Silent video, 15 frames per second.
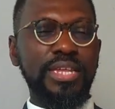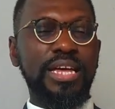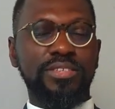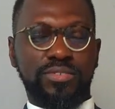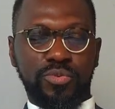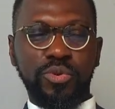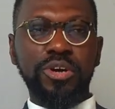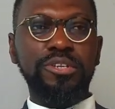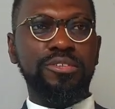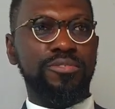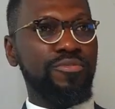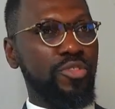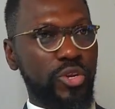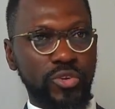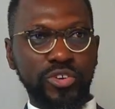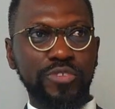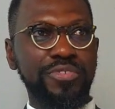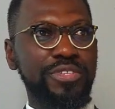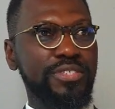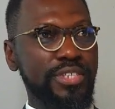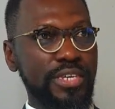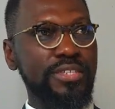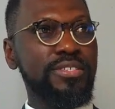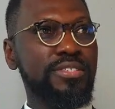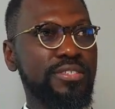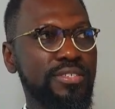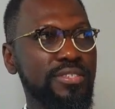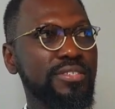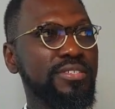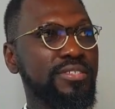That's the word, Flutterwave it,
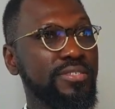yes.